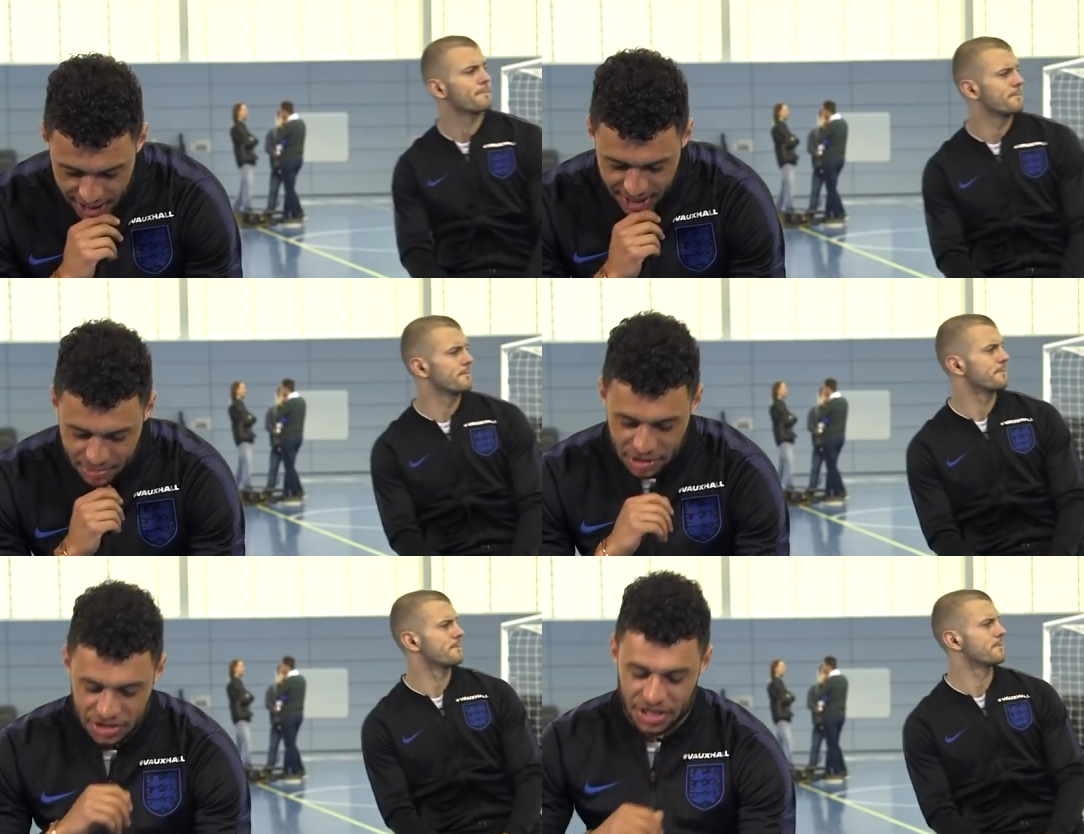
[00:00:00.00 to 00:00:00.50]

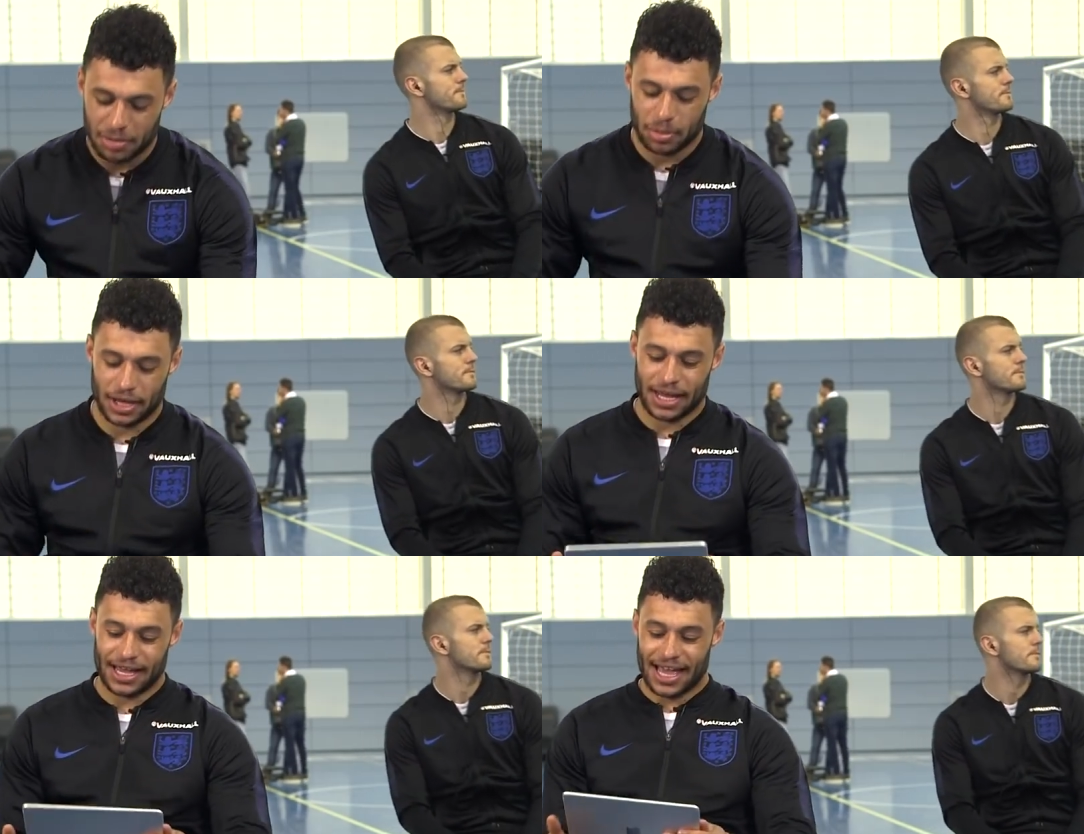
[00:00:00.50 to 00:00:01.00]
Speaker 1: game does
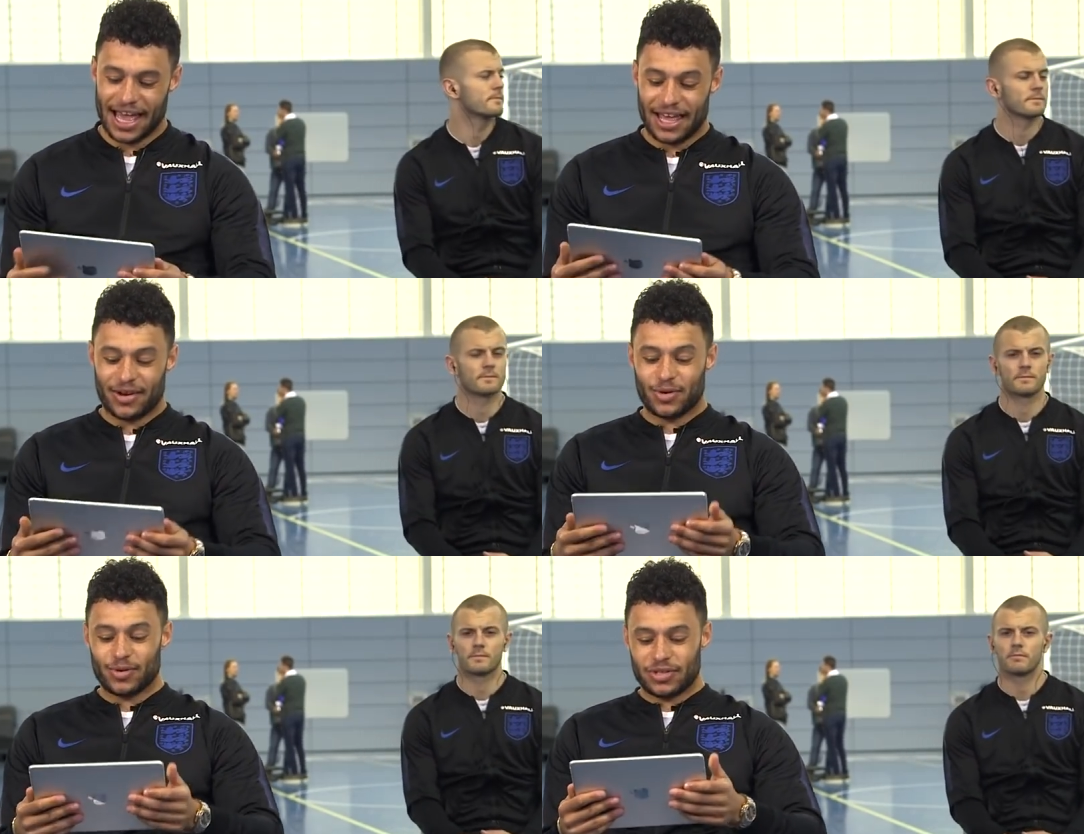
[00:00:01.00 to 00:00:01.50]
Jack play?
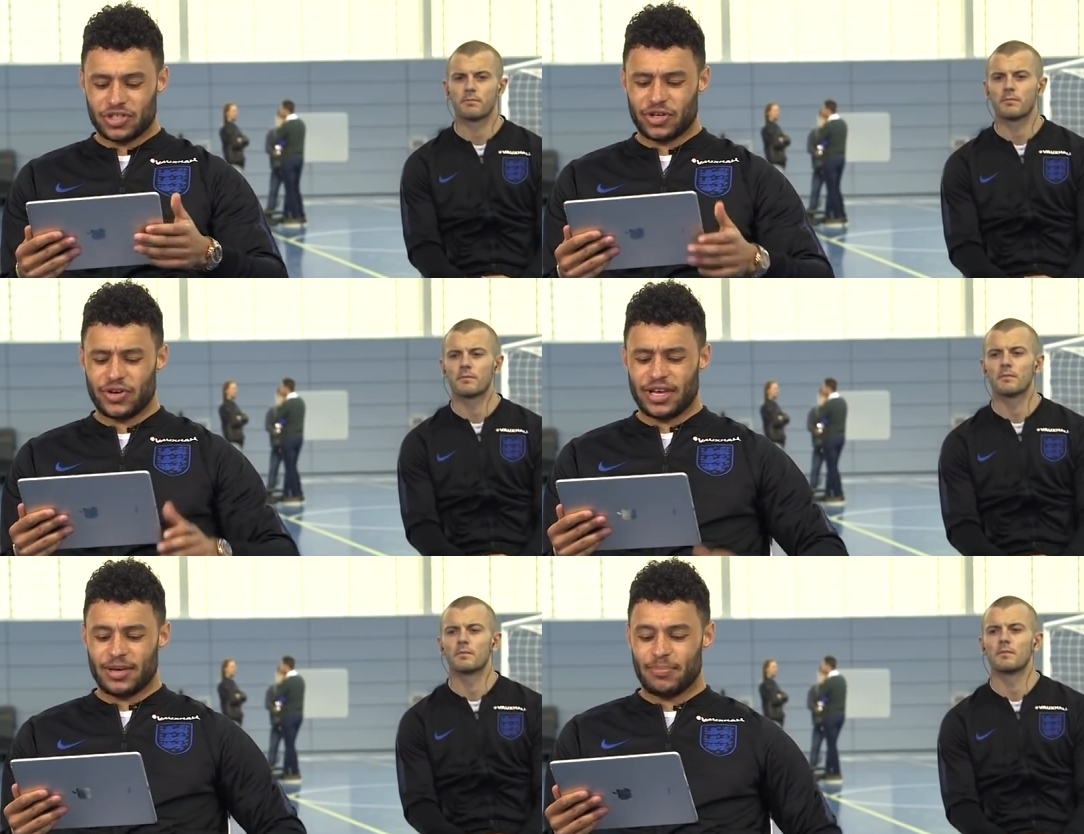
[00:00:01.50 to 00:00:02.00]
A, Call of
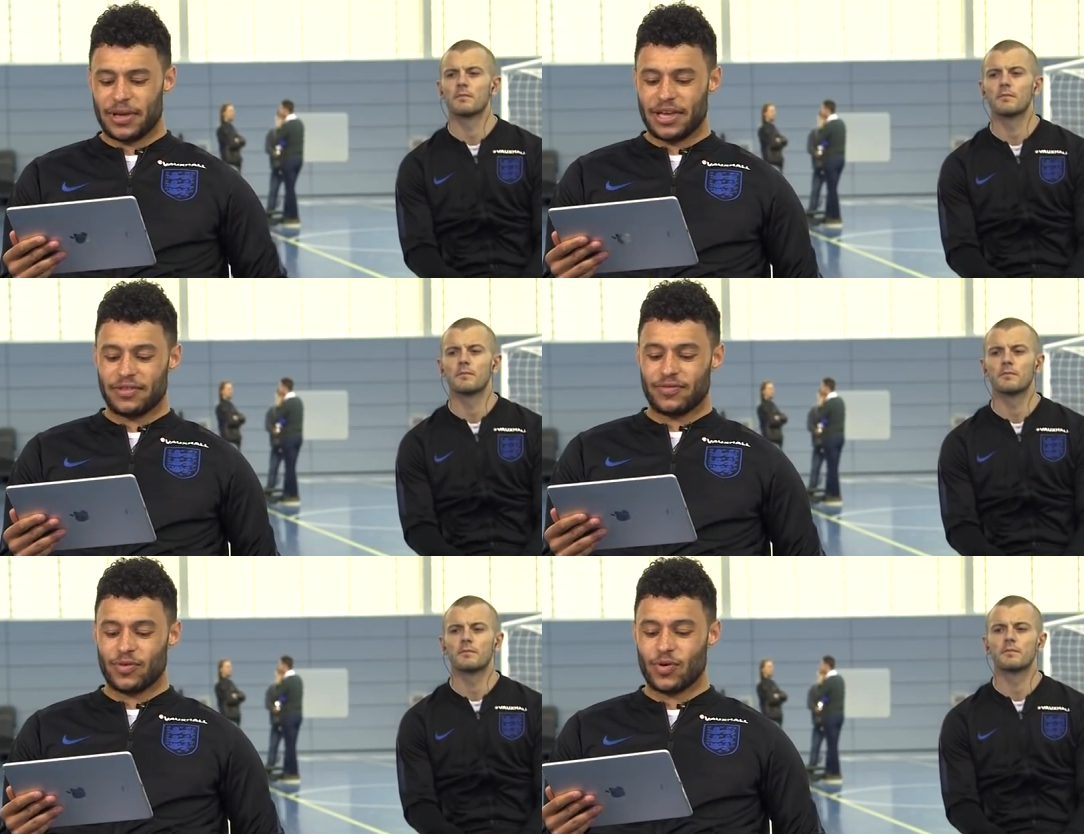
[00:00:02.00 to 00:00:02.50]
Duty,
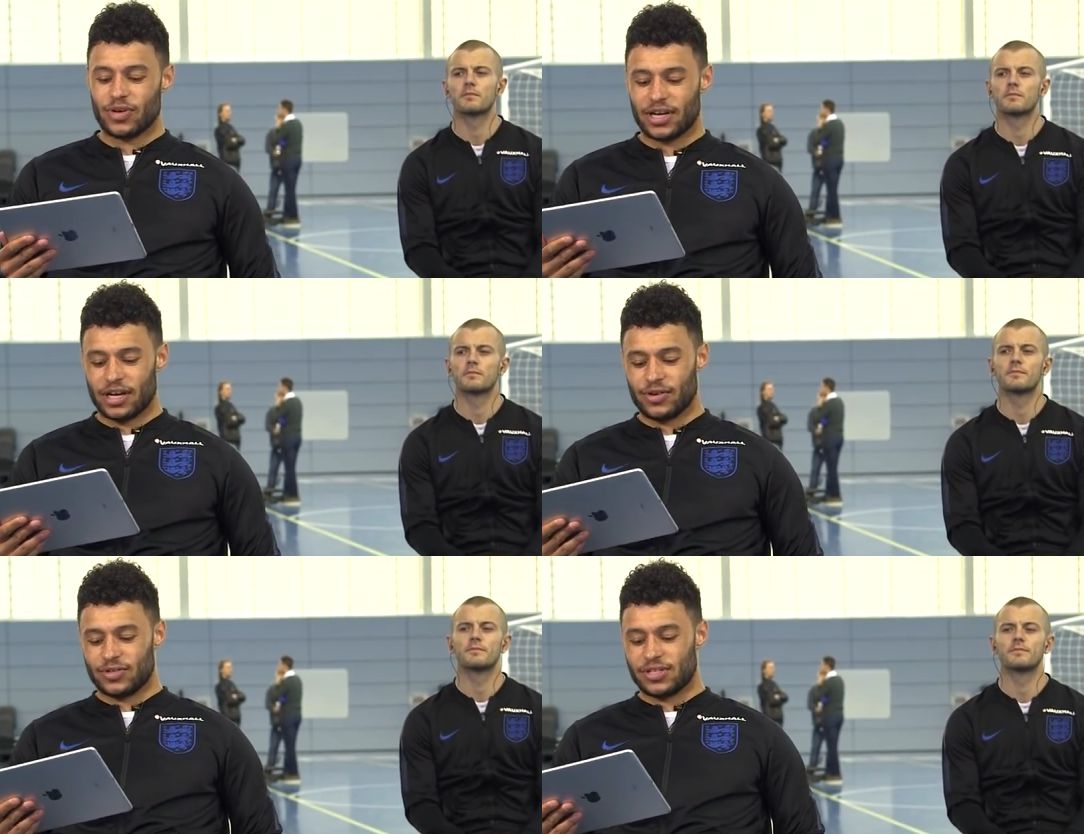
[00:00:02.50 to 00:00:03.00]
B,
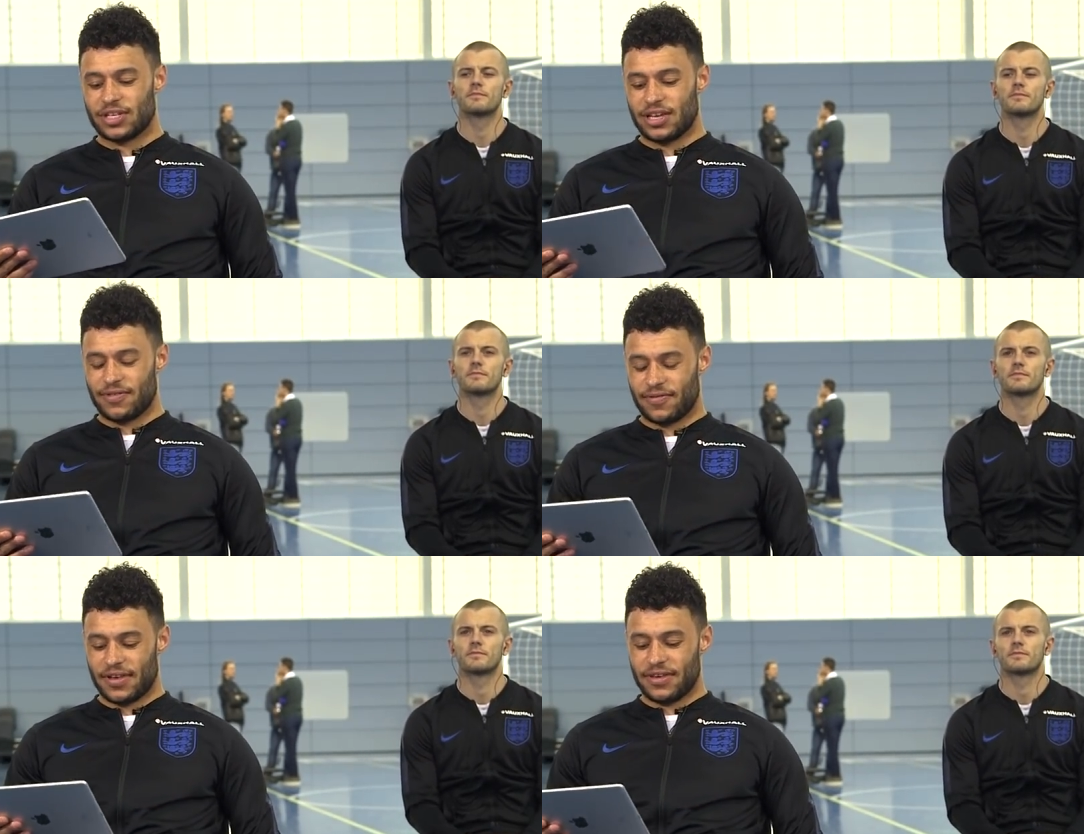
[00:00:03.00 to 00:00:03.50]
Fortnite, or
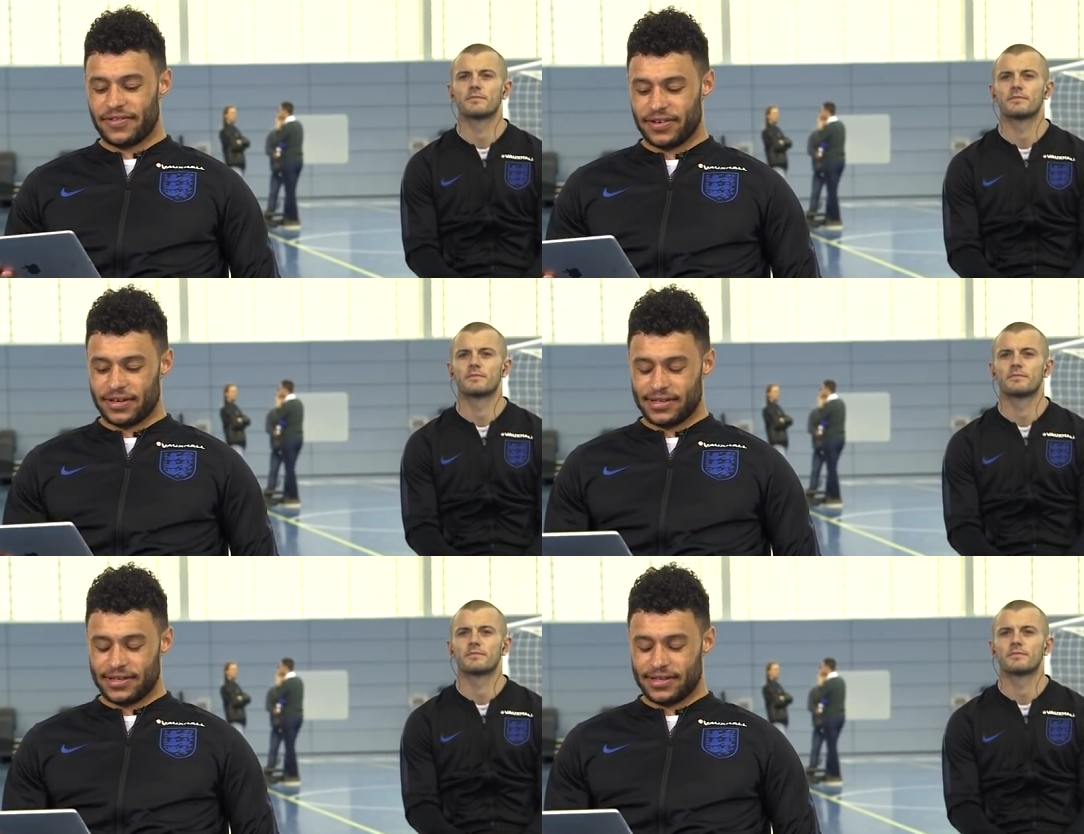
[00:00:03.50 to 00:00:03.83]
C, FIFA?